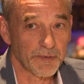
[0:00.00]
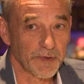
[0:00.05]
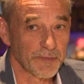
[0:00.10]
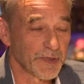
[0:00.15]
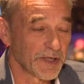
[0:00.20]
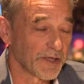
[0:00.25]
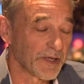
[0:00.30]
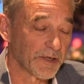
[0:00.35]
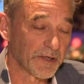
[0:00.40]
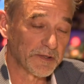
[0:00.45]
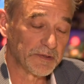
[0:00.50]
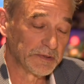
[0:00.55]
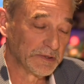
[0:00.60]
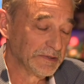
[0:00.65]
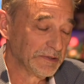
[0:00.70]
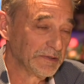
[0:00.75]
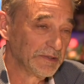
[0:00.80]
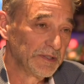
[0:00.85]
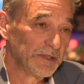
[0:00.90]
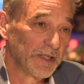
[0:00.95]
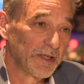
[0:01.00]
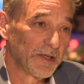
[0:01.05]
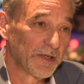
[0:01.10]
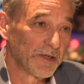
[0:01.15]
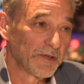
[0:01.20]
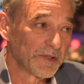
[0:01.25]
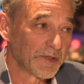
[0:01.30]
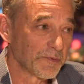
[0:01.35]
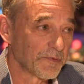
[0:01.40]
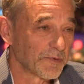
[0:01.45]
we've been here
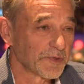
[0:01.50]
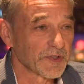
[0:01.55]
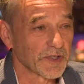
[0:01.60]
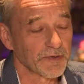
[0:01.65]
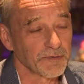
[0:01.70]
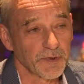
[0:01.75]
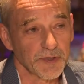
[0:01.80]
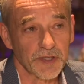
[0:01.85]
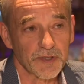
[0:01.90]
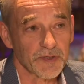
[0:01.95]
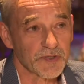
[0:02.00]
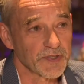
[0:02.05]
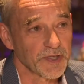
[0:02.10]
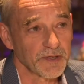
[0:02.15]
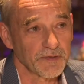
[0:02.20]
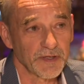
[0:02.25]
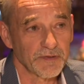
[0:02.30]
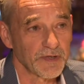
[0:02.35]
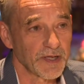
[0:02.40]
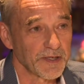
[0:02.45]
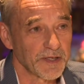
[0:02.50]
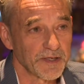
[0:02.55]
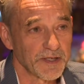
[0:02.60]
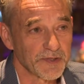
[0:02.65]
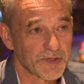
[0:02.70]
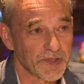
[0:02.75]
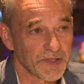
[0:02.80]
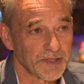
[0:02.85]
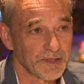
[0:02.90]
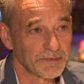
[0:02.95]
several years now, never had an
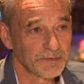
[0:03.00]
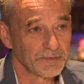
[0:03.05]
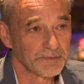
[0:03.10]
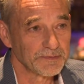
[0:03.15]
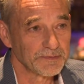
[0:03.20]
incident.